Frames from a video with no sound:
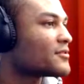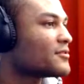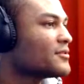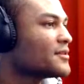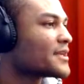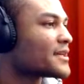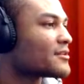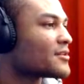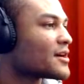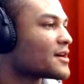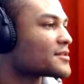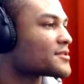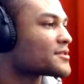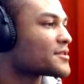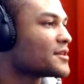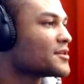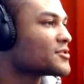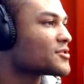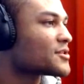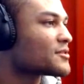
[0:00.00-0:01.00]
Including that Lost
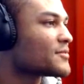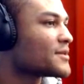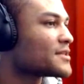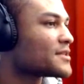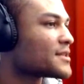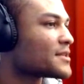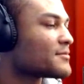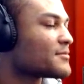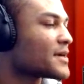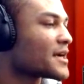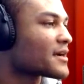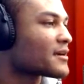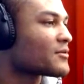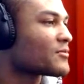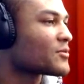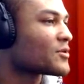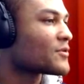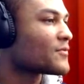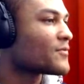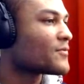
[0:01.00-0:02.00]
Dungeon we did it back in
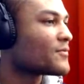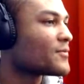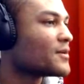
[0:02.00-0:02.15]
World...